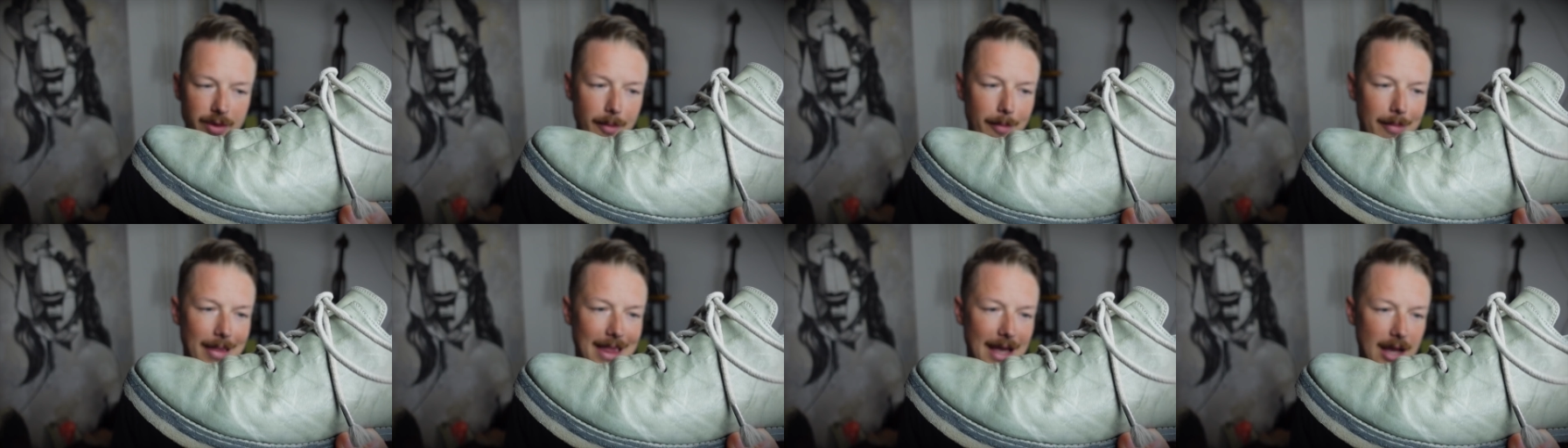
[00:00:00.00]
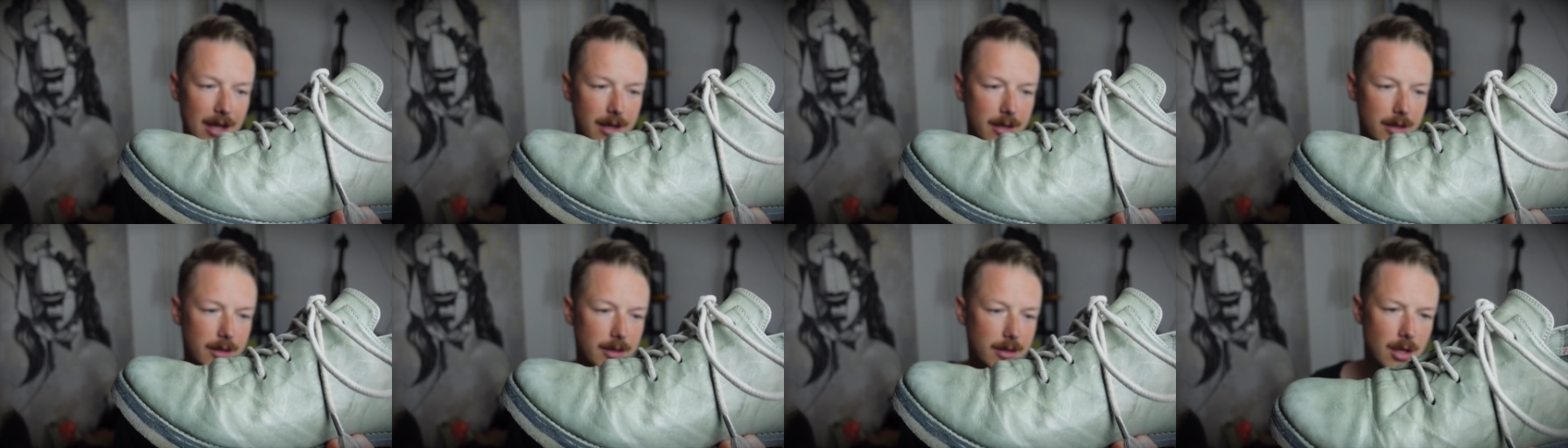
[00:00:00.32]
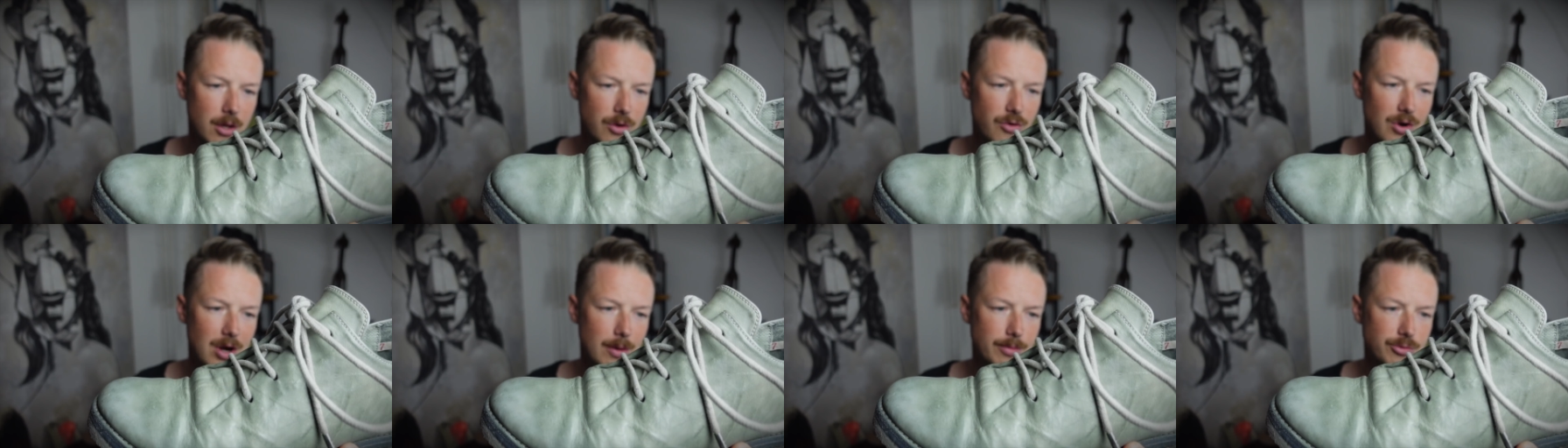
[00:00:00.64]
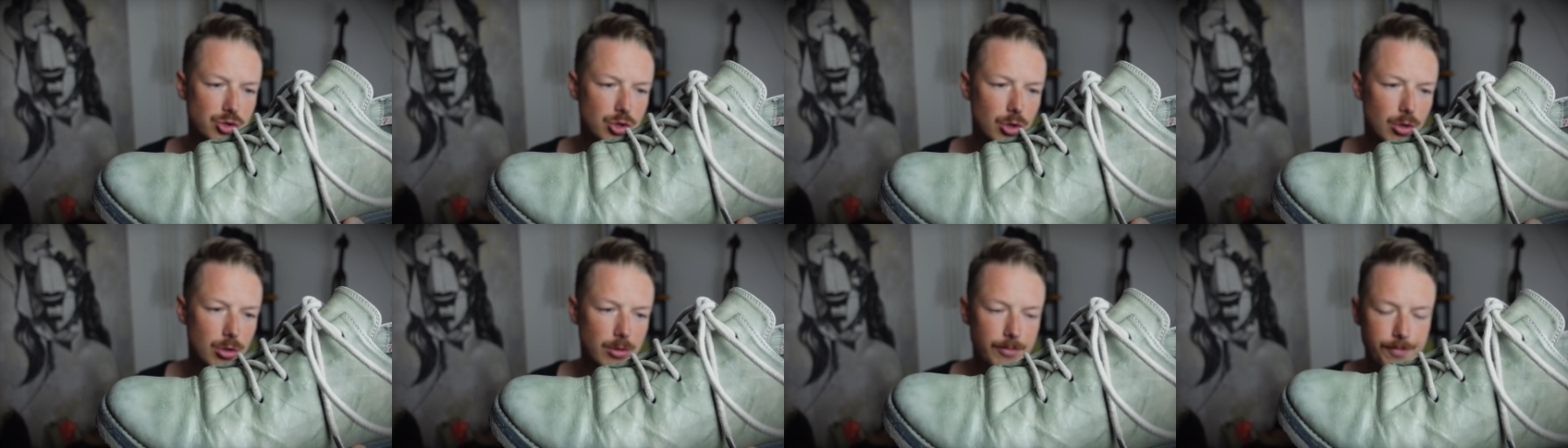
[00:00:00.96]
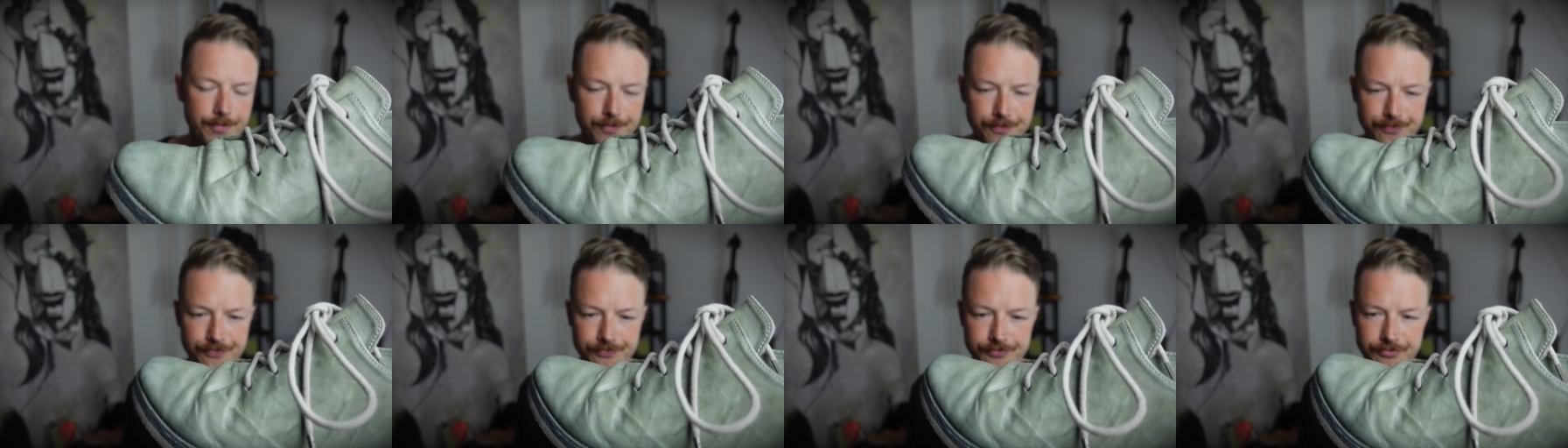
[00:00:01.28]
a black crab sole.
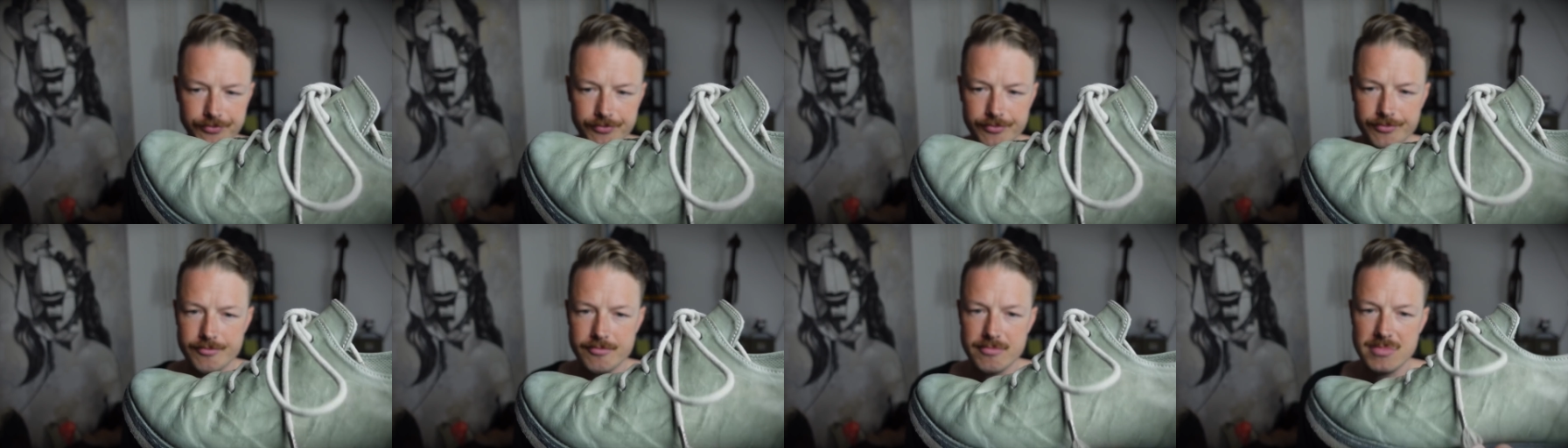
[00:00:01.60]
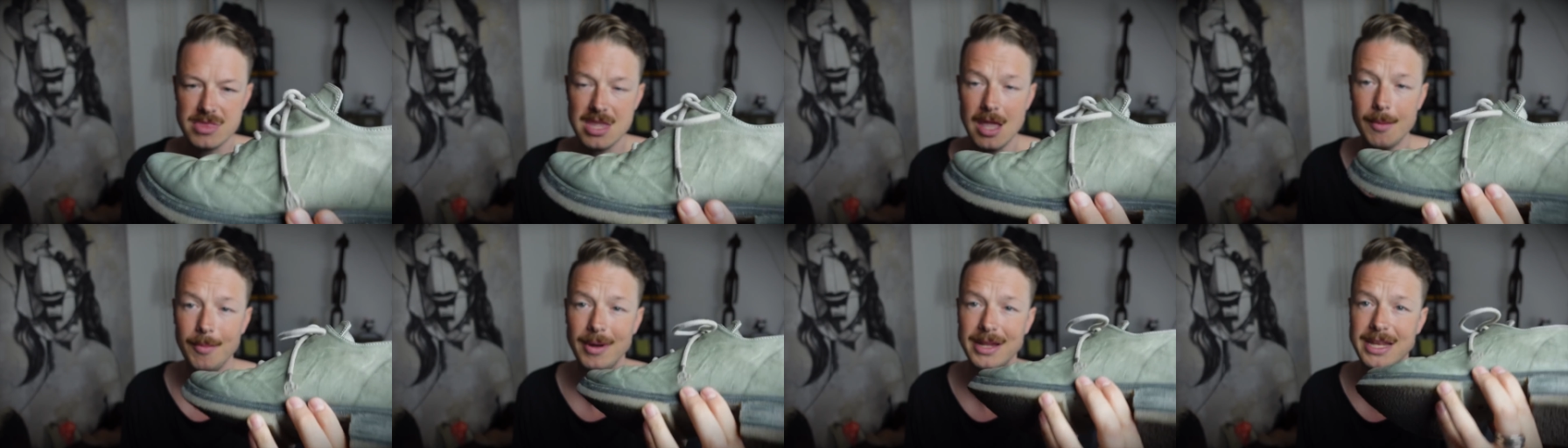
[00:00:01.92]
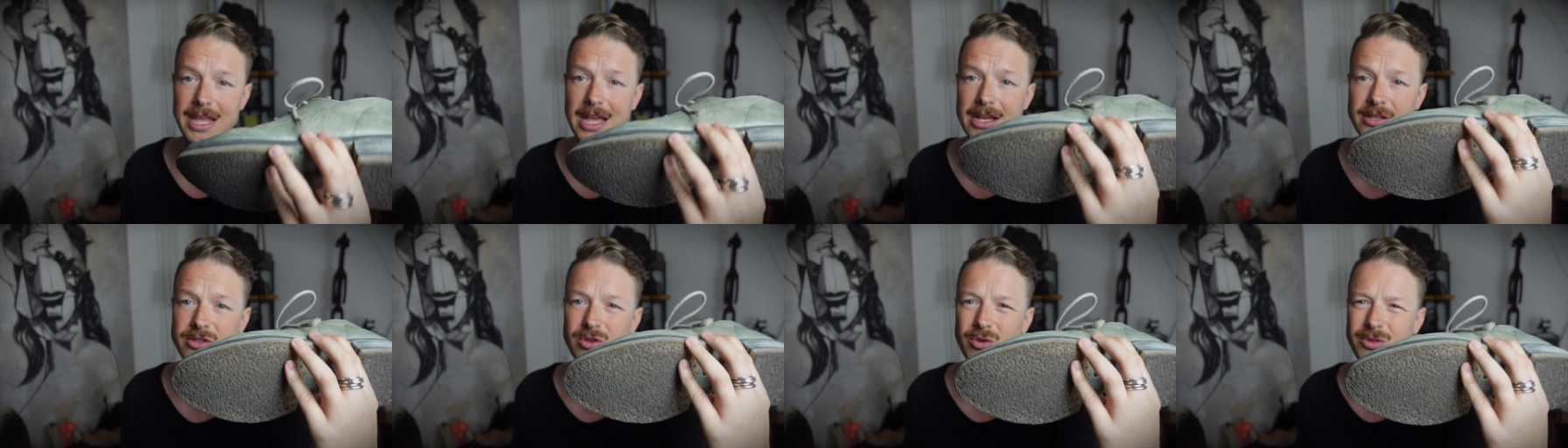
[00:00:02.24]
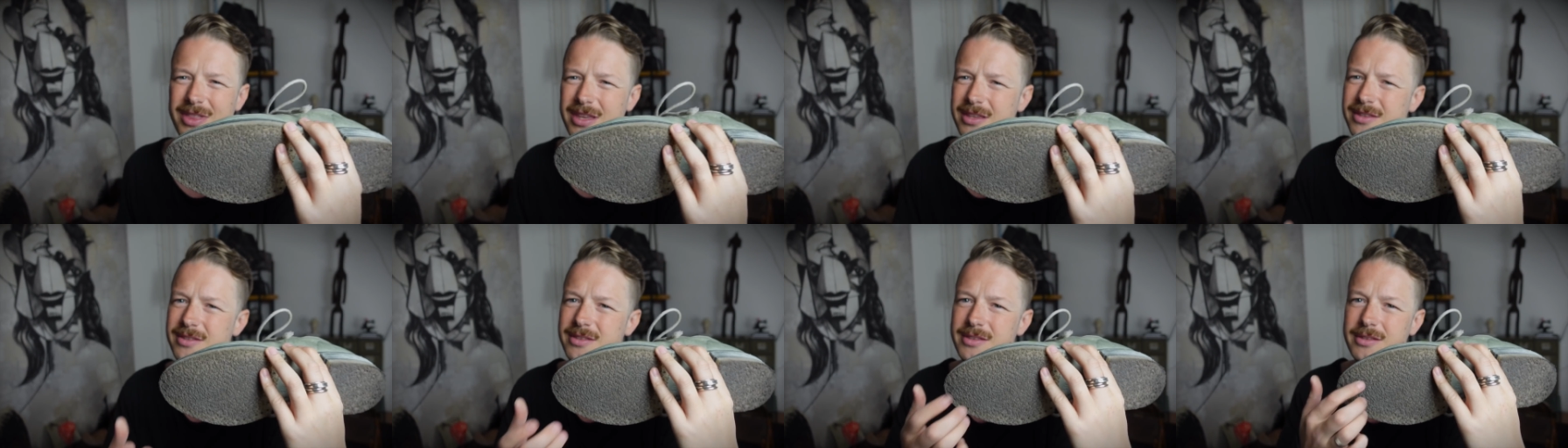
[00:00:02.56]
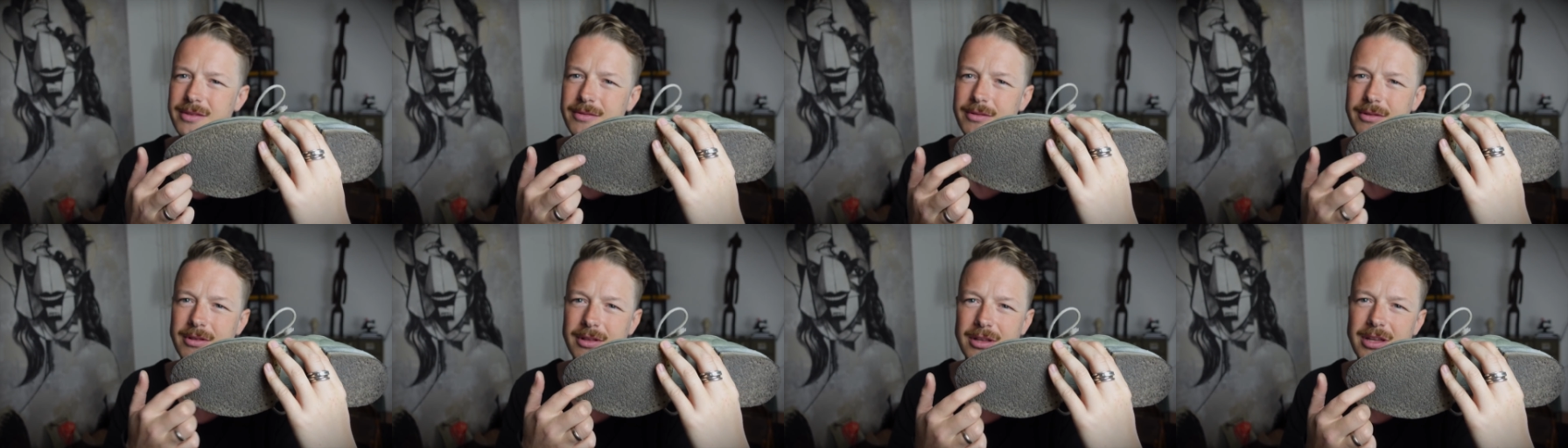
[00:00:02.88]
But yeah, so
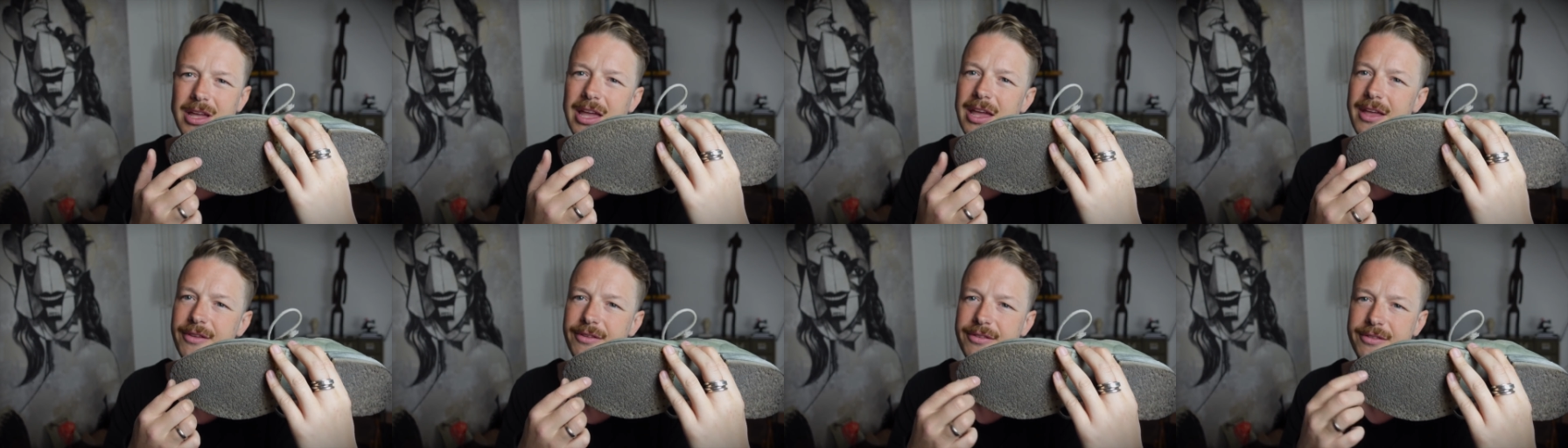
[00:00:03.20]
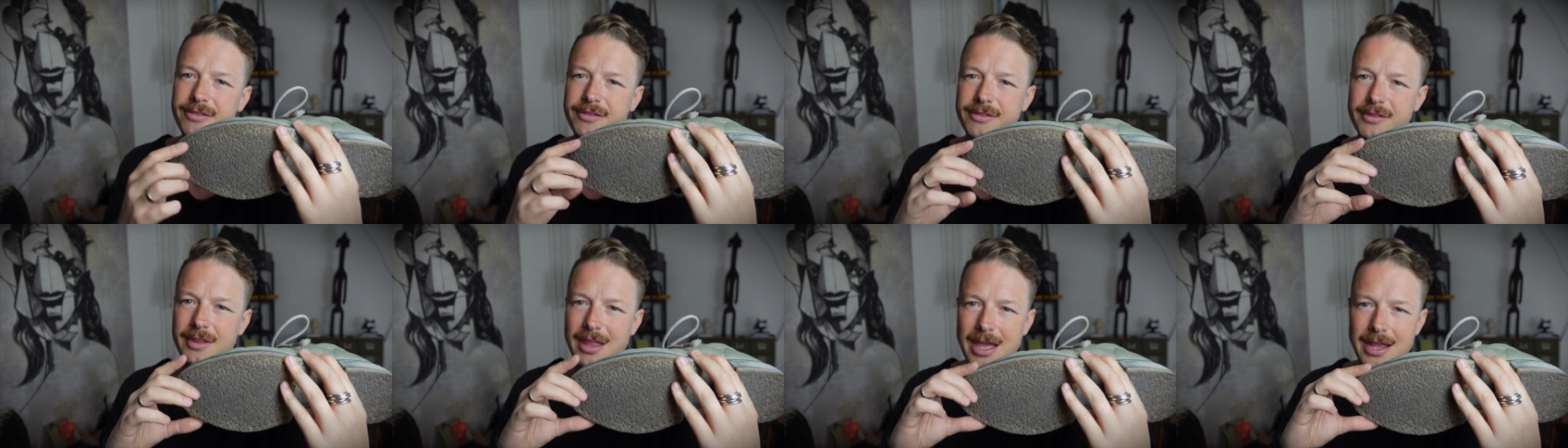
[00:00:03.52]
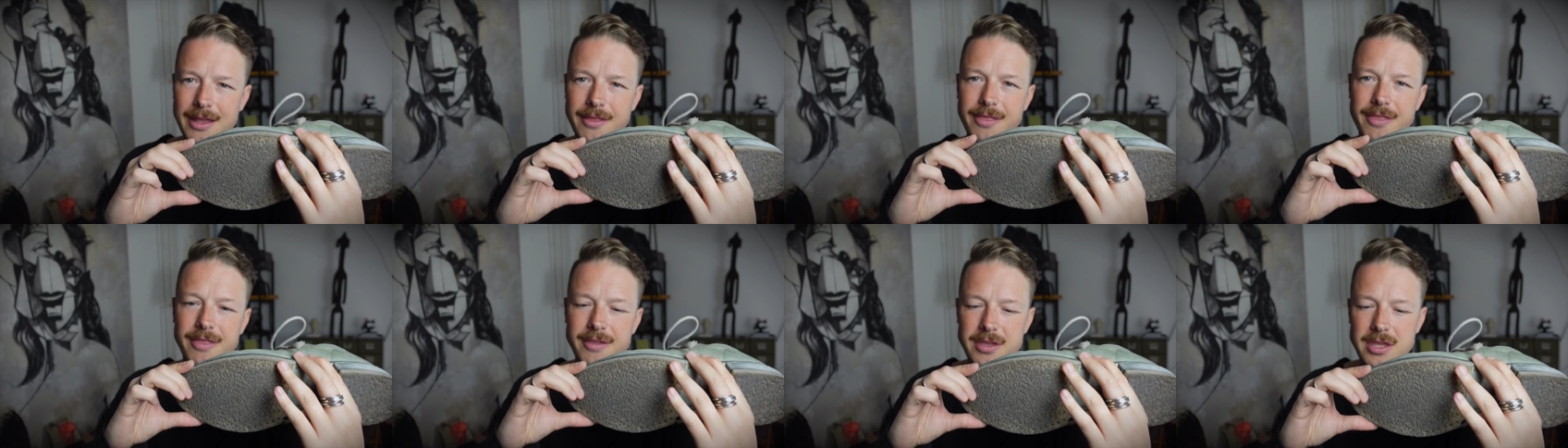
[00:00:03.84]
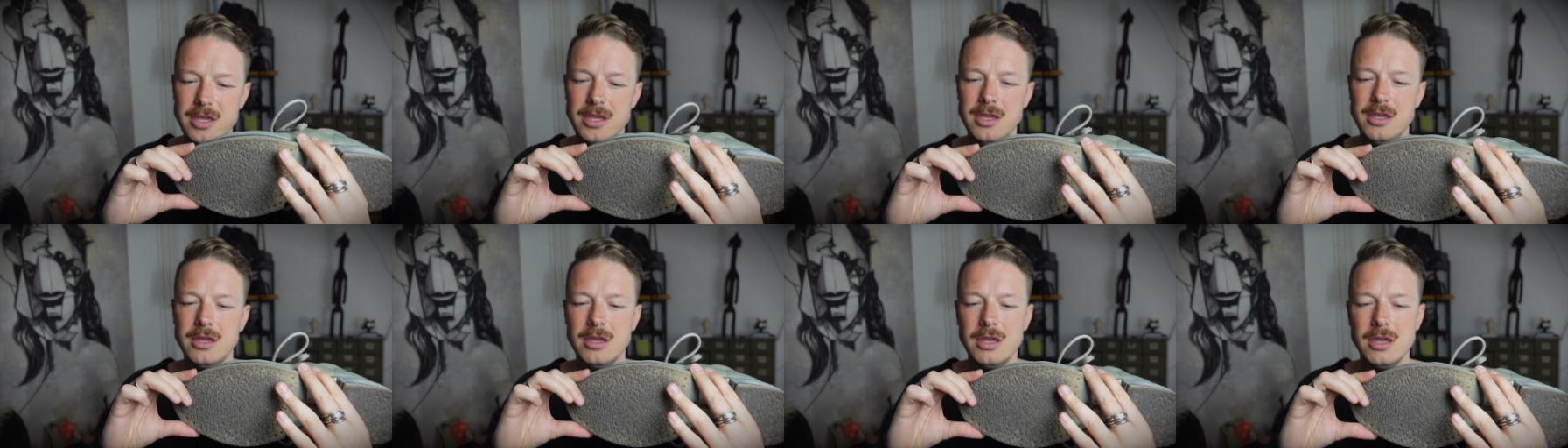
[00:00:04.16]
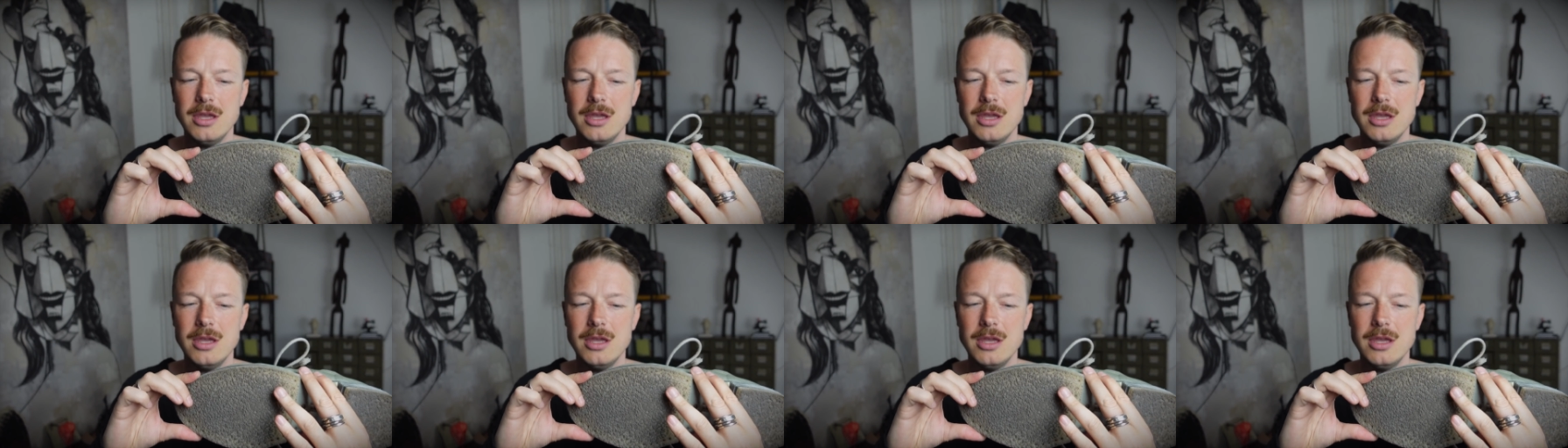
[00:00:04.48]
this is like the